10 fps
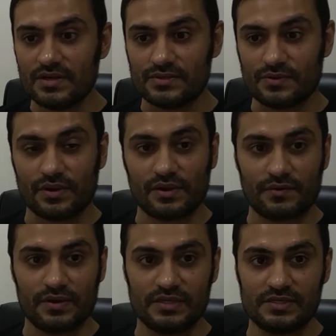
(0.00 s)
So
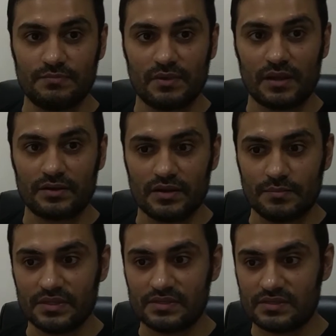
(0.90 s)
increased blood
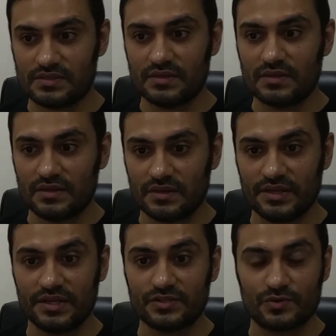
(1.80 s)
lipids
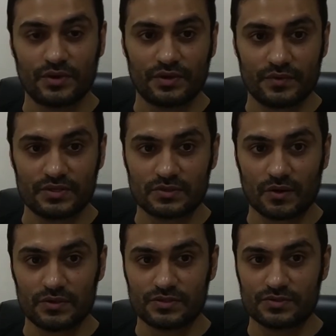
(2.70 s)
leading to increased
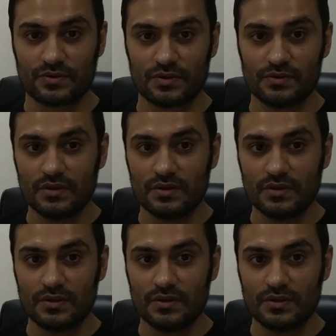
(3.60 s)
cholesterol